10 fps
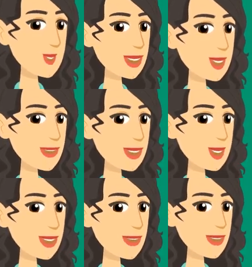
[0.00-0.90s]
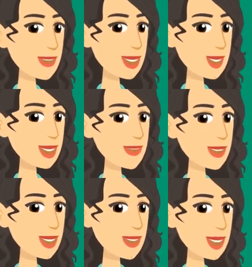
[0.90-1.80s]
don't compare Sita
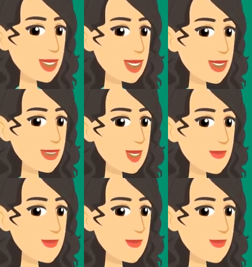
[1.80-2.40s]
and Rita,